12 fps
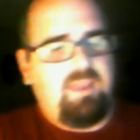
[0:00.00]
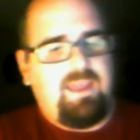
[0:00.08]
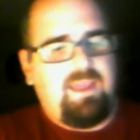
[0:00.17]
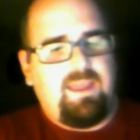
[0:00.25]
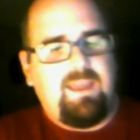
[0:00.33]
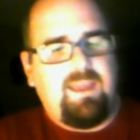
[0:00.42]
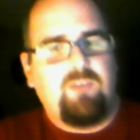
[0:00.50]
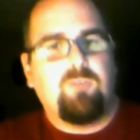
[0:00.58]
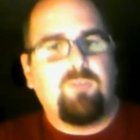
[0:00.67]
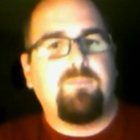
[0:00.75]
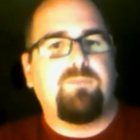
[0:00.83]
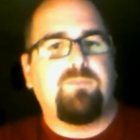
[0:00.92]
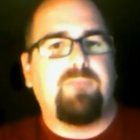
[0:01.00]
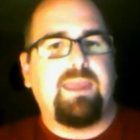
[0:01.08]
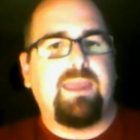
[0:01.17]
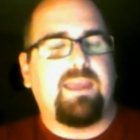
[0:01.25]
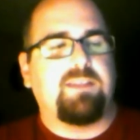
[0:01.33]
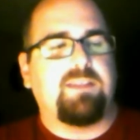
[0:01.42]
Ingram
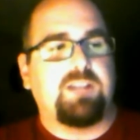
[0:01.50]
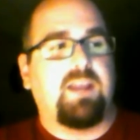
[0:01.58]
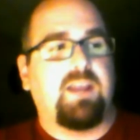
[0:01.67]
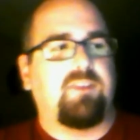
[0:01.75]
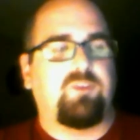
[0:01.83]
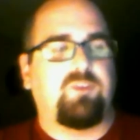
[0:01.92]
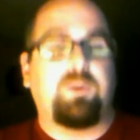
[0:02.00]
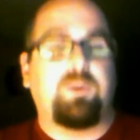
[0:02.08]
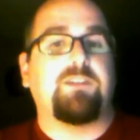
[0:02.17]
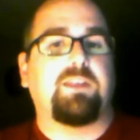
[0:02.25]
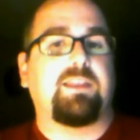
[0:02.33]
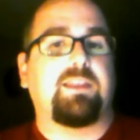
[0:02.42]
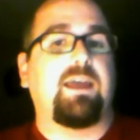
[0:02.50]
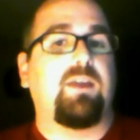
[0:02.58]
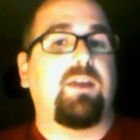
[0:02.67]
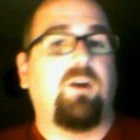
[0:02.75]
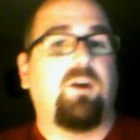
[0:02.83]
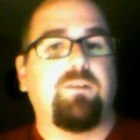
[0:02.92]
making a giant switch like that,
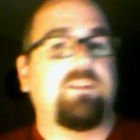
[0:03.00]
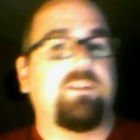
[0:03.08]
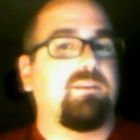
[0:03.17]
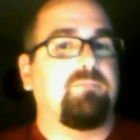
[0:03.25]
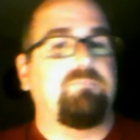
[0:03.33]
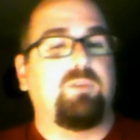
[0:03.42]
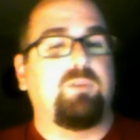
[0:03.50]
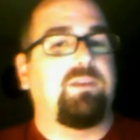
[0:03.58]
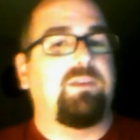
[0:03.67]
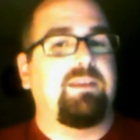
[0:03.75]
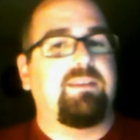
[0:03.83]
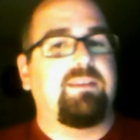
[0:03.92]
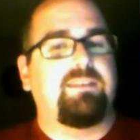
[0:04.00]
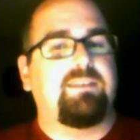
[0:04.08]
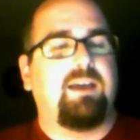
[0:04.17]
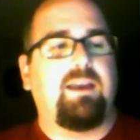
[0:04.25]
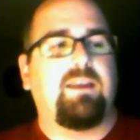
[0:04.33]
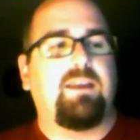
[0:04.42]
all of a sudden moving
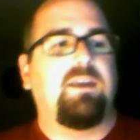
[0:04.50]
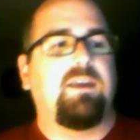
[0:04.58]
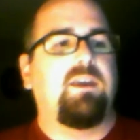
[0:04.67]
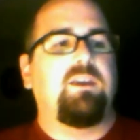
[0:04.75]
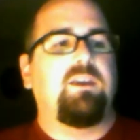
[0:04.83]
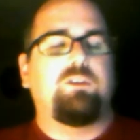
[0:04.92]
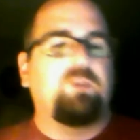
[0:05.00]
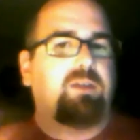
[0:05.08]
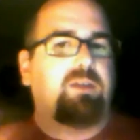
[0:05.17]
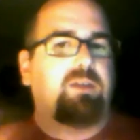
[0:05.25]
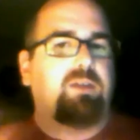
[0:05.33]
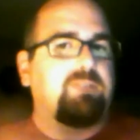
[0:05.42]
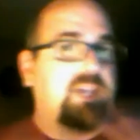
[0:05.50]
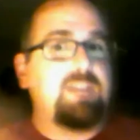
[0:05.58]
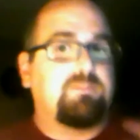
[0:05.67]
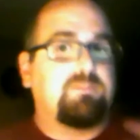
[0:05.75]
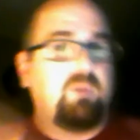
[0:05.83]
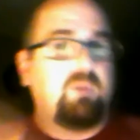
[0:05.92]
inside. You sort of have to
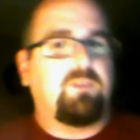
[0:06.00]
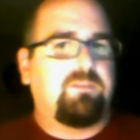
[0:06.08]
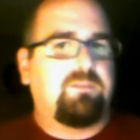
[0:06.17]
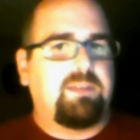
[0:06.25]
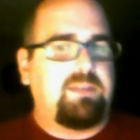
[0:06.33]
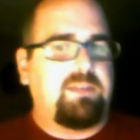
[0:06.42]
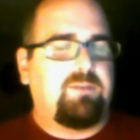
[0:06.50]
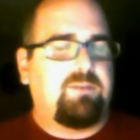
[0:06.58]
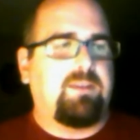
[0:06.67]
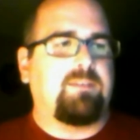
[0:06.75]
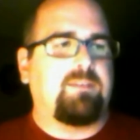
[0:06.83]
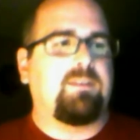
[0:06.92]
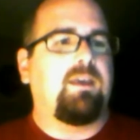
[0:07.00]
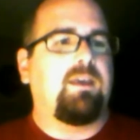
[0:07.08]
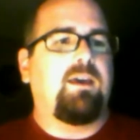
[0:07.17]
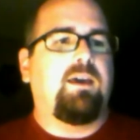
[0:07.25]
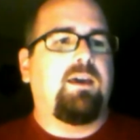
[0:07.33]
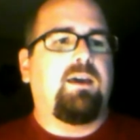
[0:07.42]
change most of the defense.
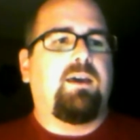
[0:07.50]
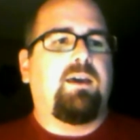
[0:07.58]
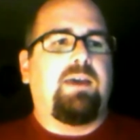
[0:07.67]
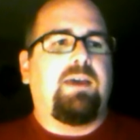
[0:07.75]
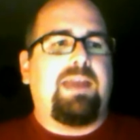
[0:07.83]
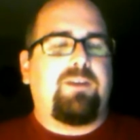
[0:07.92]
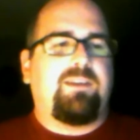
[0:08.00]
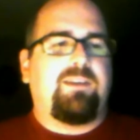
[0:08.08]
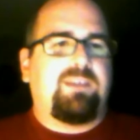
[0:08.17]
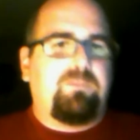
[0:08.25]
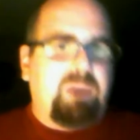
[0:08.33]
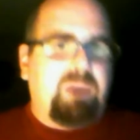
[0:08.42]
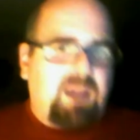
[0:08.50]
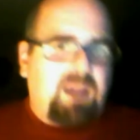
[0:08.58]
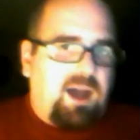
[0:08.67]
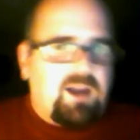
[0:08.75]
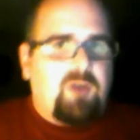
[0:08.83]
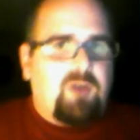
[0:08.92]
And you're asking
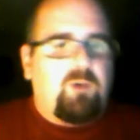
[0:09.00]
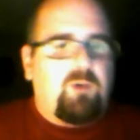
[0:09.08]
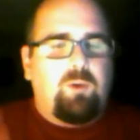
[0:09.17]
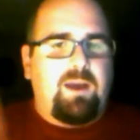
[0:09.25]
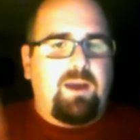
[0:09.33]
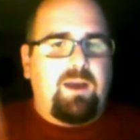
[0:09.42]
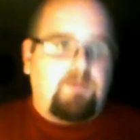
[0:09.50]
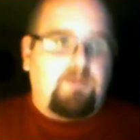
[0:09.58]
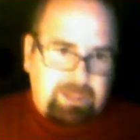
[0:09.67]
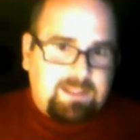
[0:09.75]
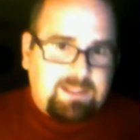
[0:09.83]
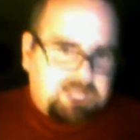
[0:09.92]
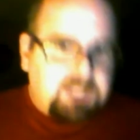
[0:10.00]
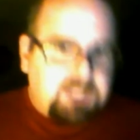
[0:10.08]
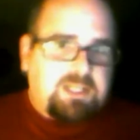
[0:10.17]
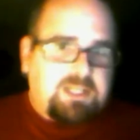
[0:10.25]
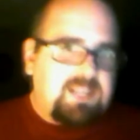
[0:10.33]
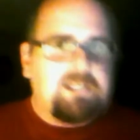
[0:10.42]
Pagano, who had a really
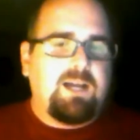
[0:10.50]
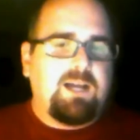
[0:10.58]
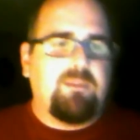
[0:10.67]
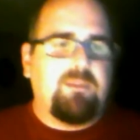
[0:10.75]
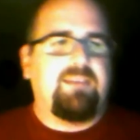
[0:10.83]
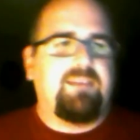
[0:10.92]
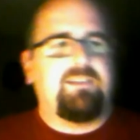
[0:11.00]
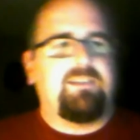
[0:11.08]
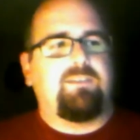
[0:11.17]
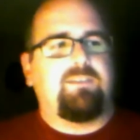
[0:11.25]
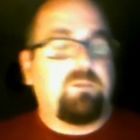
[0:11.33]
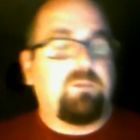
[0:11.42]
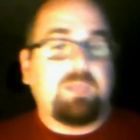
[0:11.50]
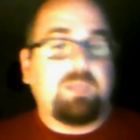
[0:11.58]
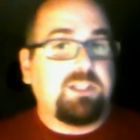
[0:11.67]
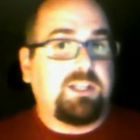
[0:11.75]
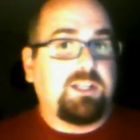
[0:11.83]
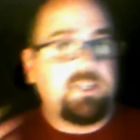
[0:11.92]
shitty job last year and did a really
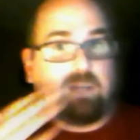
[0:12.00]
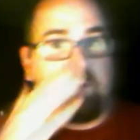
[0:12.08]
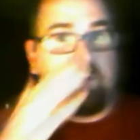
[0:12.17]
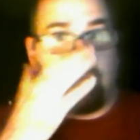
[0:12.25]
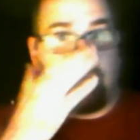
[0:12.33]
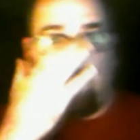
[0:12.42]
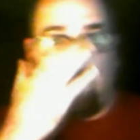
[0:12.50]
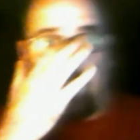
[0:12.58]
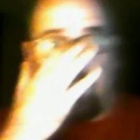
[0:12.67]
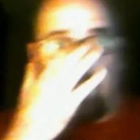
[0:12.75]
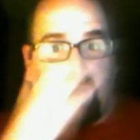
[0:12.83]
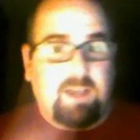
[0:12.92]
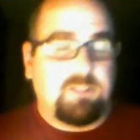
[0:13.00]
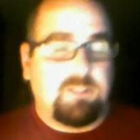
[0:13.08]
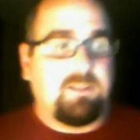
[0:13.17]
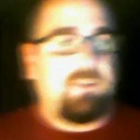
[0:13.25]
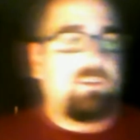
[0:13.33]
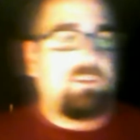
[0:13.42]
shitty job the year before,
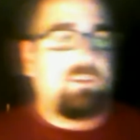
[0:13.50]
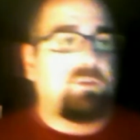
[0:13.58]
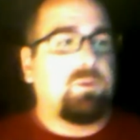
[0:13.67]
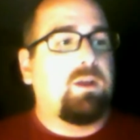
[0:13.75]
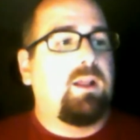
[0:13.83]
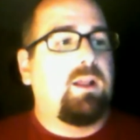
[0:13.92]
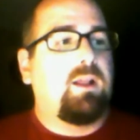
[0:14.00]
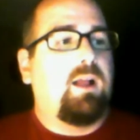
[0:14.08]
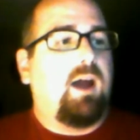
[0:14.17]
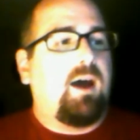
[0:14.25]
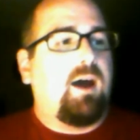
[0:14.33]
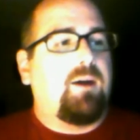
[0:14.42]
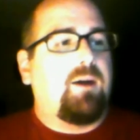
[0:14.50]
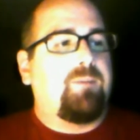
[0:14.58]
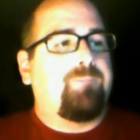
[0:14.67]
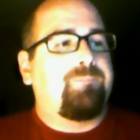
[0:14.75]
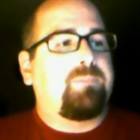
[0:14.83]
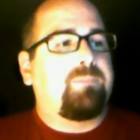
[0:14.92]
actually, too,
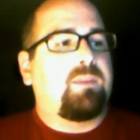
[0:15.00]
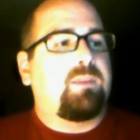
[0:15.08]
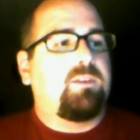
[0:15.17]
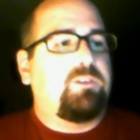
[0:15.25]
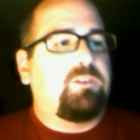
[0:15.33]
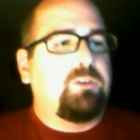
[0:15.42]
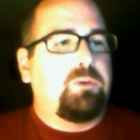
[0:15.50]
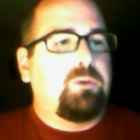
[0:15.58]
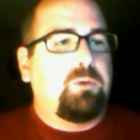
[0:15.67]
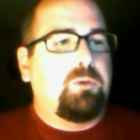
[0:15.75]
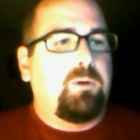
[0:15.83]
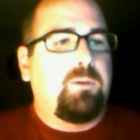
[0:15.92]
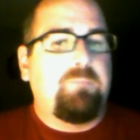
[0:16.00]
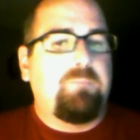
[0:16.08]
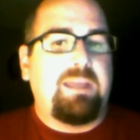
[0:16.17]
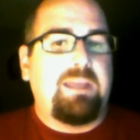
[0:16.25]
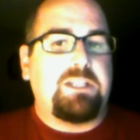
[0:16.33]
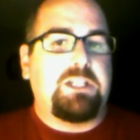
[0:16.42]
um, to
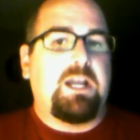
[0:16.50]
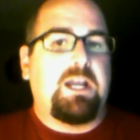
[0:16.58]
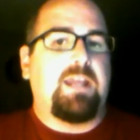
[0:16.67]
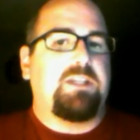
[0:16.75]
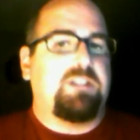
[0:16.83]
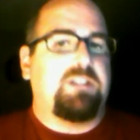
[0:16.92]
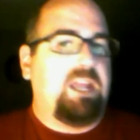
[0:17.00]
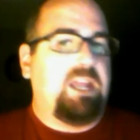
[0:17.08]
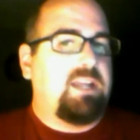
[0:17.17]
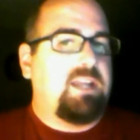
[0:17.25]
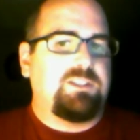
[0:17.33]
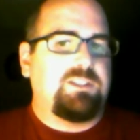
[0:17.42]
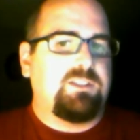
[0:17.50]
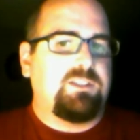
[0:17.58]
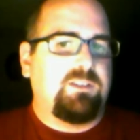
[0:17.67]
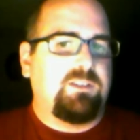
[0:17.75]
make giant changes to